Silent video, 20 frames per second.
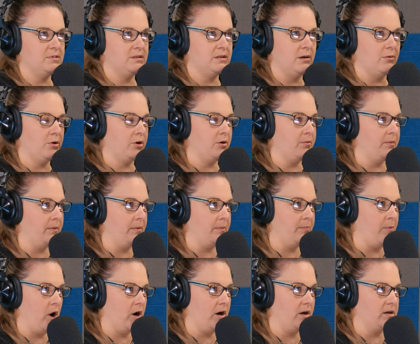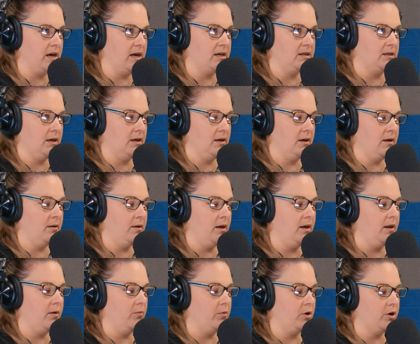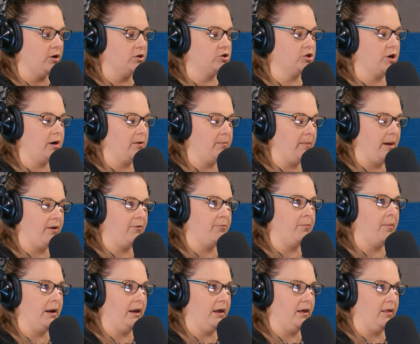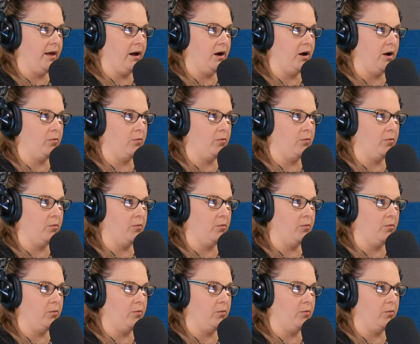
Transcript: that we're going to be part of taking in, and we're going to try to make money there,